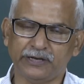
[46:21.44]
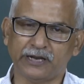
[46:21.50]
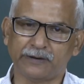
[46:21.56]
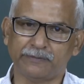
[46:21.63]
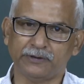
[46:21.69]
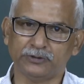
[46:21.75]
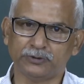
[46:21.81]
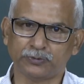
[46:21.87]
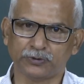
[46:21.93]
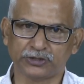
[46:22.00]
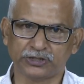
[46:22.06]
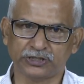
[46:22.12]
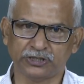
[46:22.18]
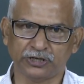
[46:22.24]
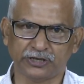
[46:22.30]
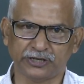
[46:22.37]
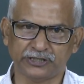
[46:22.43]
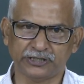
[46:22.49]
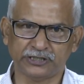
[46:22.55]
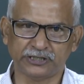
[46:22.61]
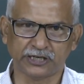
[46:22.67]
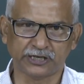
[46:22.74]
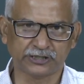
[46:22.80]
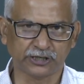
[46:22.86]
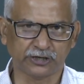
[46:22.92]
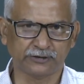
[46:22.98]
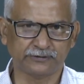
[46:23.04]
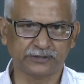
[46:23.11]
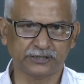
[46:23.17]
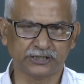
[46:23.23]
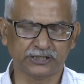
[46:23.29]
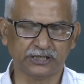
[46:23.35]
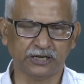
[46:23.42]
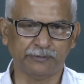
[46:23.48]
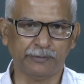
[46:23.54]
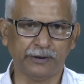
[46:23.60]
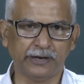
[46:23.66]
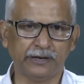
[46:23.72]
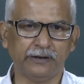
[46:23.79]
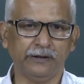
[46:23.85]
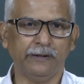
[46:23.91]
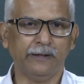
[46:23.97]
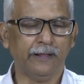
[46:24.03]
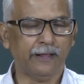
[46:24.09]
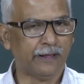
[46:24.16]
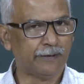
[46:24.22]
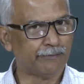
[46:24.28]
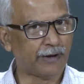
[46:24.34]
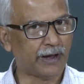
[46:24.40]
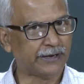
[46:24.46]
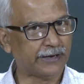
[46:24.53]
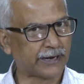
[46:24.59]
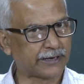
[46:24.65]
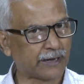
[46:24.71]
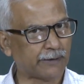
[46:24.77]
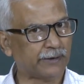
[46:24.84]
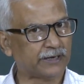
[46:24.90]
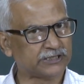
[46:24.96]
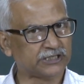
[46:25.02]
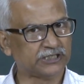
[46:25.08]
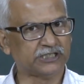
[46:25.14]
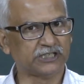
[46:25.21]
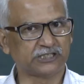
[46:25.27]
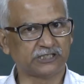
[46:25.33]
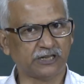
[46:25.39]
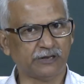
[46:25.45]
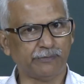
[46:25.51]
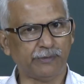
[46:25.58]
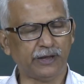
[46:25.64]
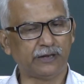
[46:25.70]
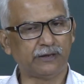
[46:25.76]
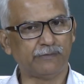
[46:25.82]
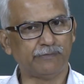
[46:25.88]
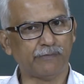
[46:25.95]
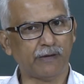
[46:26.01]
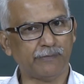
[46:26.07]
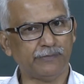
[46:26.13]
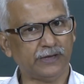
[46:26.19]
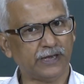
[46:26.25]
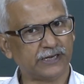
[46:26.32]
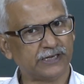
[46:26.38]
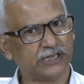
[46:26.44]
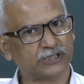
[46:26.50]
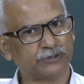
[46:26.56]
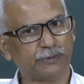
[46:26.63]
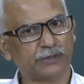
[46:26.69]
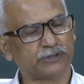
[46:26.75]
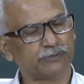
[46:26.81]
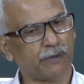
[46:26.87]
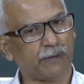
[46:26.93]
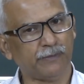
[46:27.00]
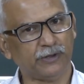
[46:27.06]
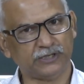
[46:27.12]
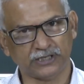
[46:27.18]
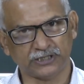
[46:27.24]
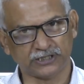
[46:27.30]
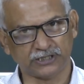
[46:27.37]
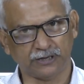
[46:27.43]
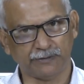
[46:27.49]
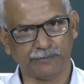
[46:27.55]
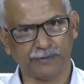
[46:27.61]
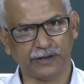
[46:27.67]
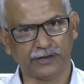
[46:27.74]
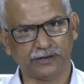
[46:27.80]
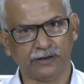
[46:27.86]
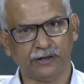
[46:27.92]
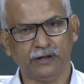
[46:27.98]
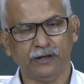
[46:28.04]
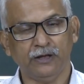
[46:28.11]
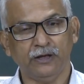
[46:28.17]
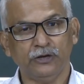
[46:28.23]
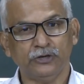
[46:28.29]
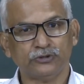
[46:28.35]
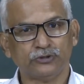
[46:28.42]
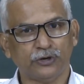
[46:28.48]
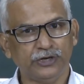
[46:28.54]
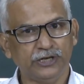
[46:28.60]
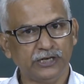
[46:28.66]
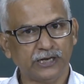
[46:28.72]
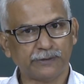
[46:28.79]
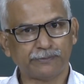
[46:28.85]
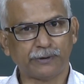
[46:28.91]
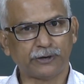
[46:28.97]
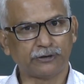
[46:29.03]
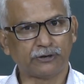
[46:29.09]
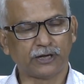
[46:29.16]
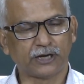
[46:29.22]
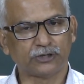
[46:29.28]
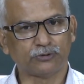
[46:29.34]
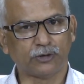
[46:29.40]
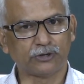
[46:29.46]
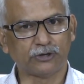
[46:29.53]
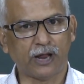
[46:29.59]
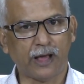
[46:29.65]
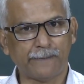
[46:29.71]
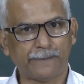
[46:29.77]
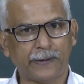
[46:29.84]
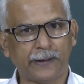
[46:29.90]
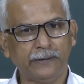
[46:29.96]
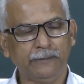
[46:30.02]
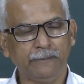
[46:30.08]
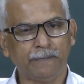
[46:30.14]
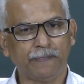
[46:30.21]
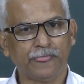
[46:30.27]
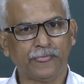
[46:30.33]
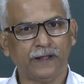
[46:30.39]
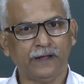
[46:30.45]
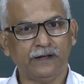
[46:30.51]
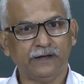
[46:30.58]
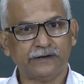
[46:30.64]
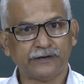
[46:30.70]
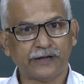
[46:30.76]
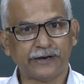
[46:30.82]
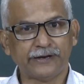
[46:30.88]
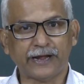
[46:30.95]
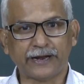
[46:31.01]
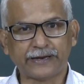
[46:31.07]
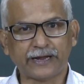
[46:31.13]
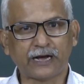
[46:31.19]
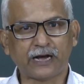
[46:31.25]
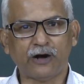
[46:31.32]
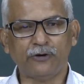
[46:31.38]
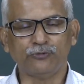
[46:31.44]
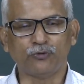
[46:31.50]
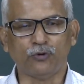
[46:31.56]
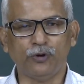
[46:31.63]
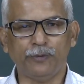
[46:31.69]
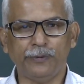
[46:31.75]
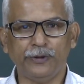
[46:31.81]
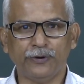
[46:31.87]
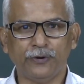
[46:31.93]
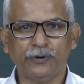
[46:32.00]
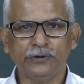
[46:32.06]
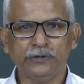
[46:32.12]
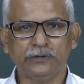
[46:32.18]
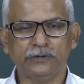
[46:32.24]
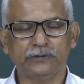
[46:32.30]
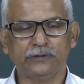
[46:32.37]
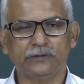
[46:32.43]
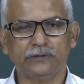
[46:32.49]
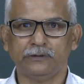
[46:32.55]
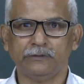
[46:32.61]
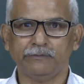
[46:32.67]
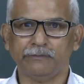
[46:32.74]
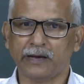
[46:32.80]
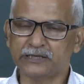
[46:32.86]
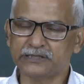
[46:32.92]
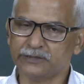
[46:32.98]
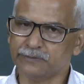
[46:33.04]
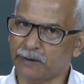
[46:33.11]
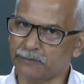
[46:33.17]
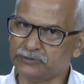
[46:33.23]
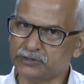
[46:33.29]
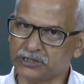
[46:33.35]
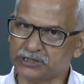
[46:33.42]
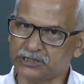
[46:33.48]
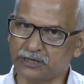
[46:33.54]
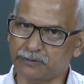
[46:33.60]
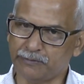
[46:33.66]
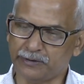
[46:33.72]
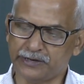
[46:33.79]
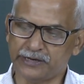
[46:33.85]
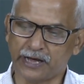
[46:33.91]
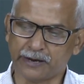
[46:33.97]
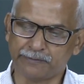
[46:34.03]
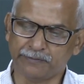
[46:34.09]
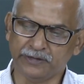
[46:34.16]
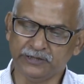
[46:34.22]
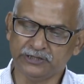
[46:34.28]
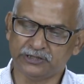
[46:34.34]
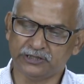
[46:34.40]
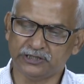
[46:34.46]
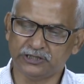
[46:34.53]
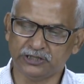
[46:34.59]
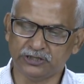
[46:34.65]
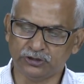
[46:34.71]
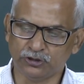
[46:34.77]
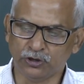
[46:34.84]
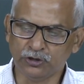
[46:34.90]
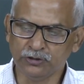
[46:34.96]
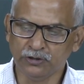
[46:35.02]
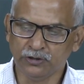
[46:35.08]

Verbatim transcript: that means, processor registers are 16 bit, my data bus is 16 bit, maybe address bus may be 16 bit. So, in that particular case what will happen? The data count will be your maximum 16 bit. That means, this is your